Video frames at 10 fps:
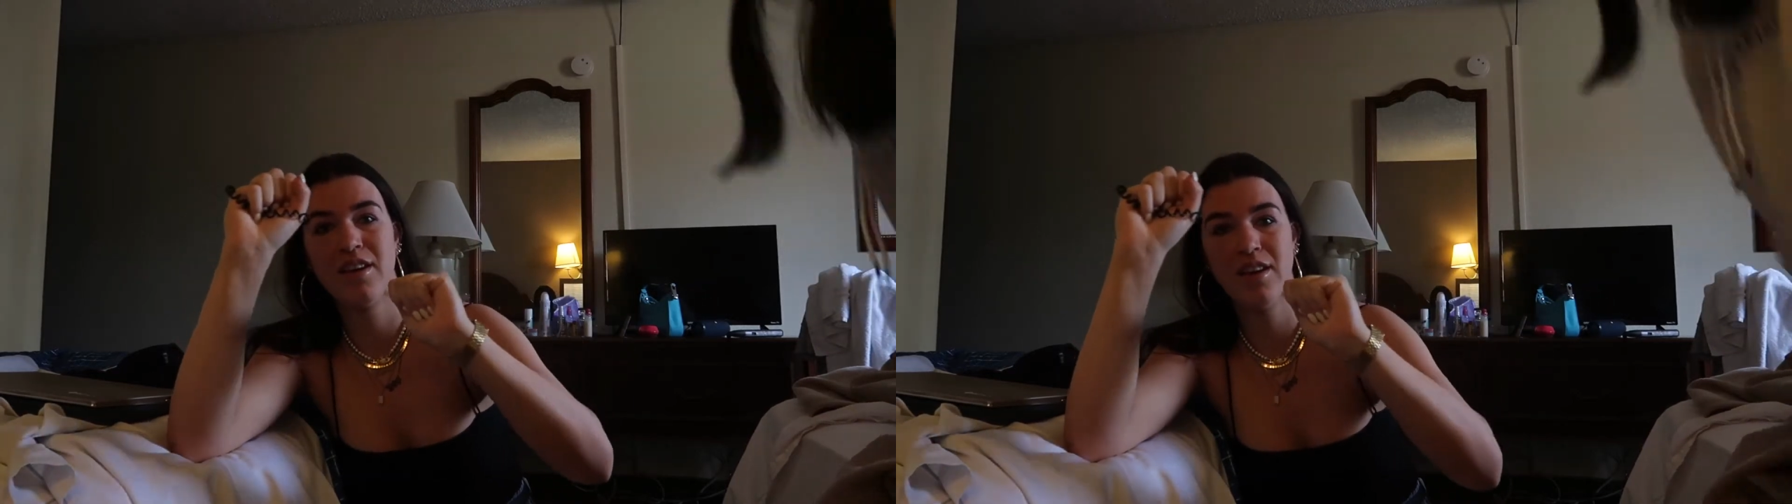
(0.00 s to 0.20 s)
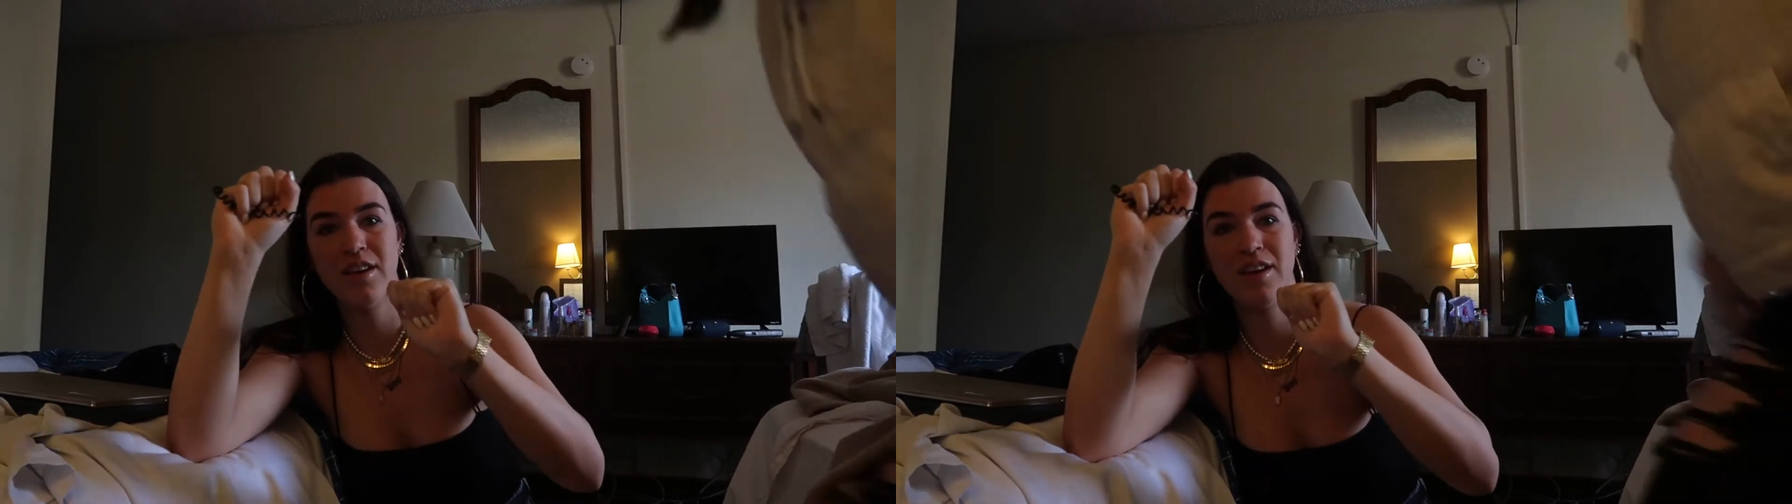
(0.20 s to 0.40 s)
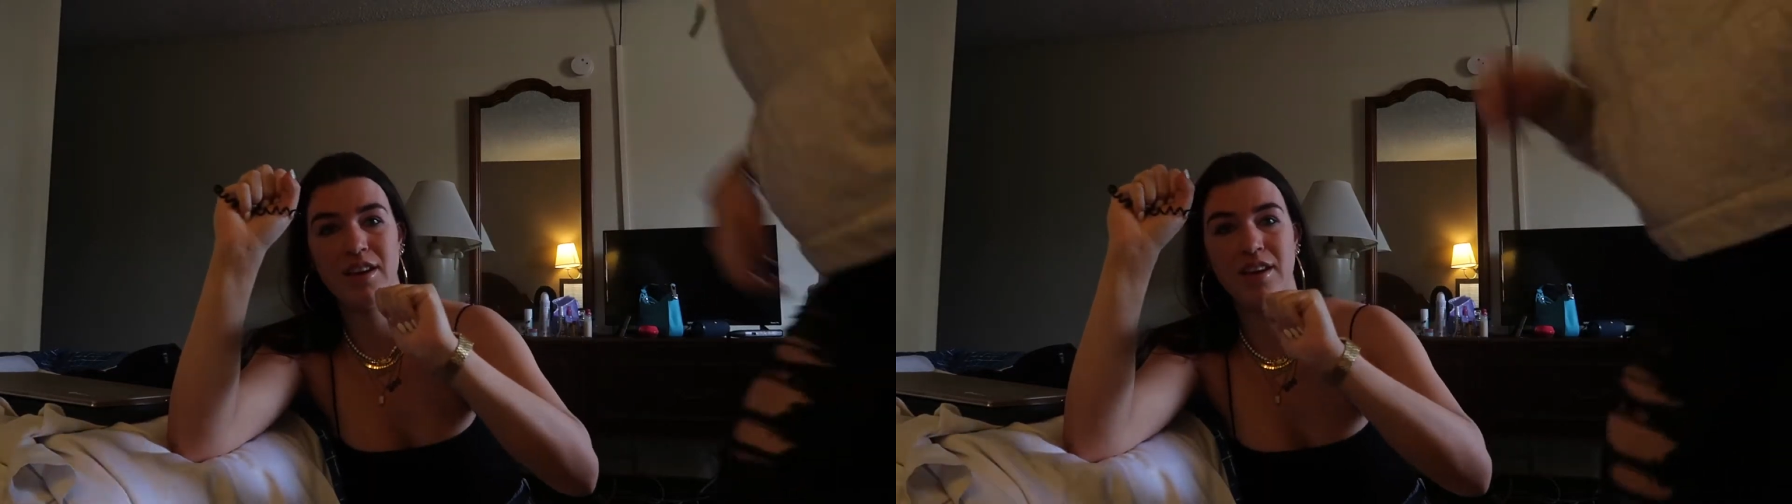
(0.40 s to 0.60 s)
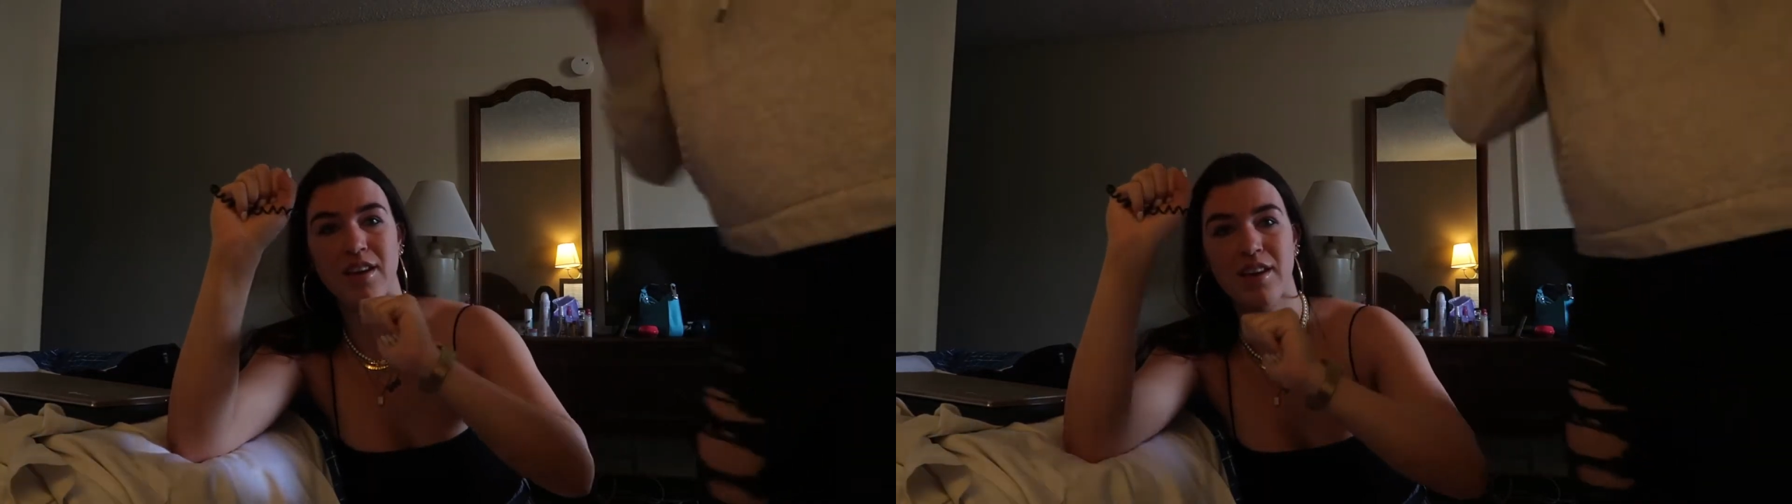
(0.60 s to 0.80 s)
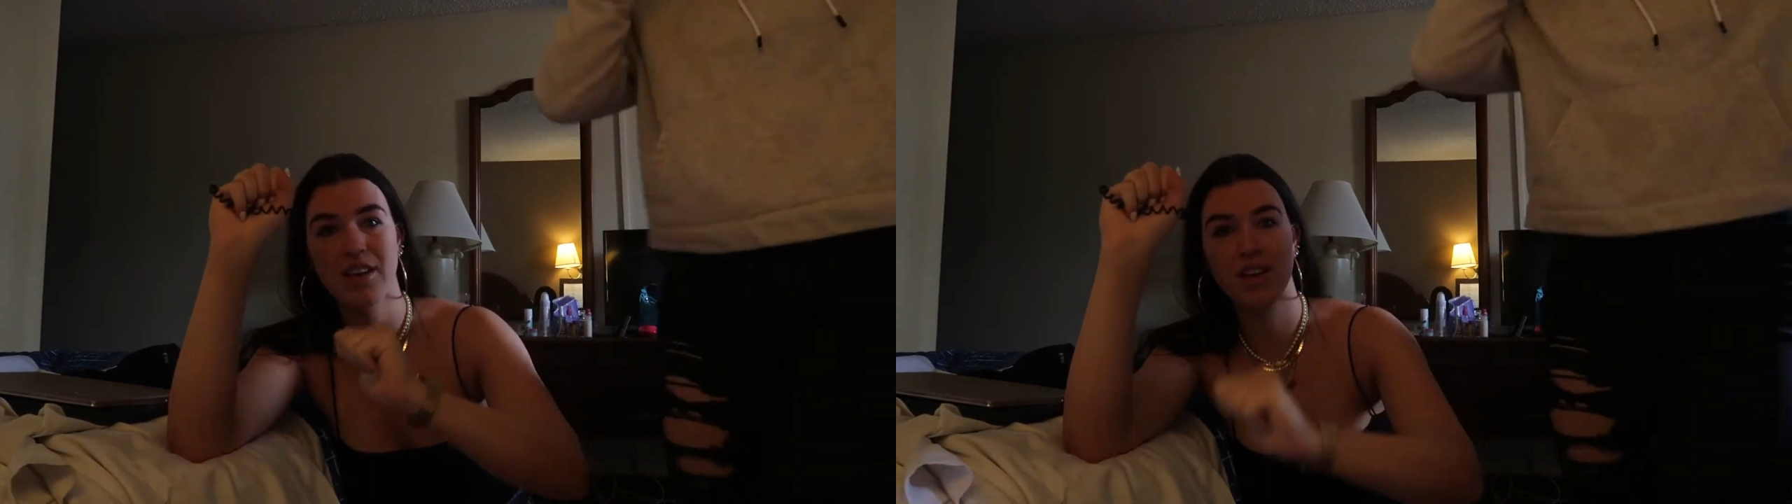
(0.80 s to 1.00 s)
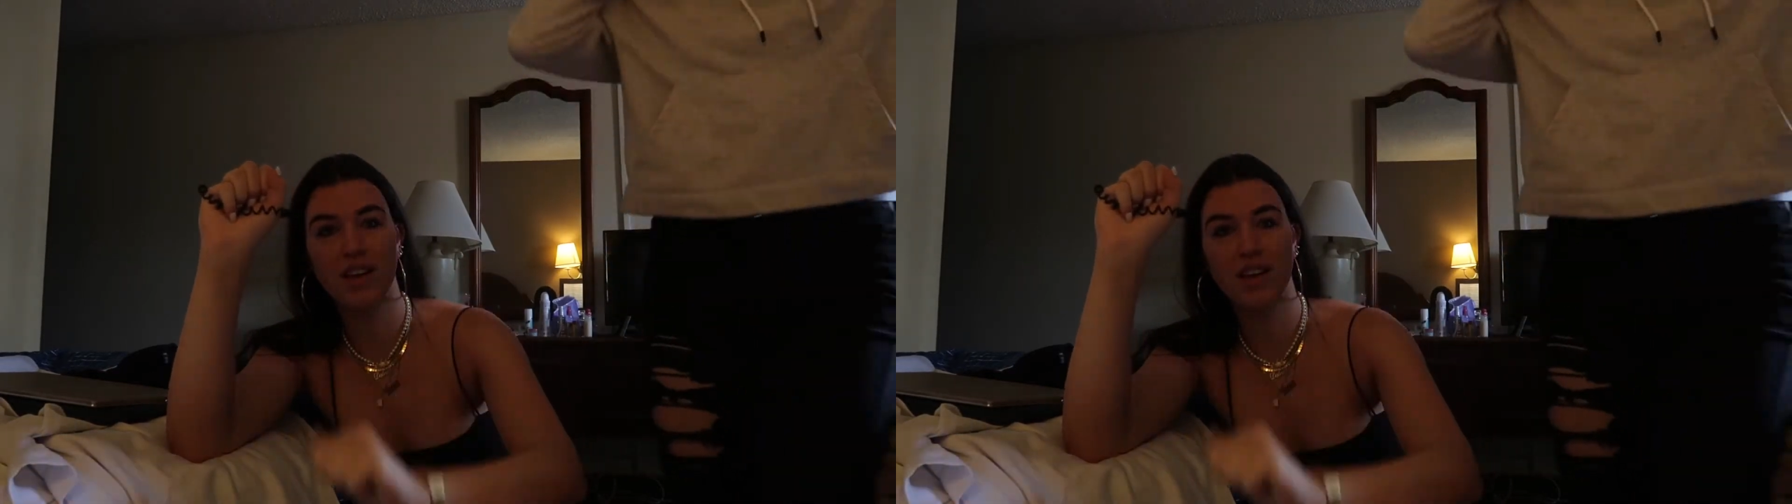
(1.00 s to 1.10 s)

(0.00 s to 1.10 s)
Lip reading: Yay!